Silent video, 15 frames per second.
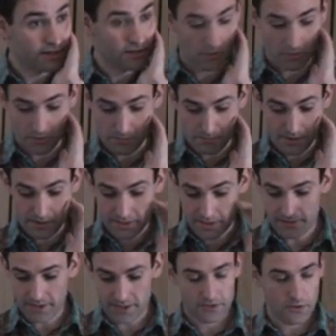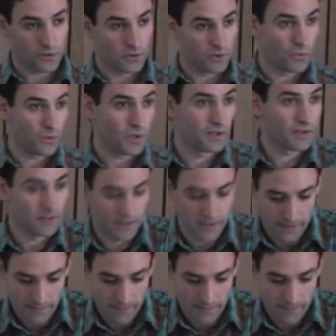So bidder 3 is going to win.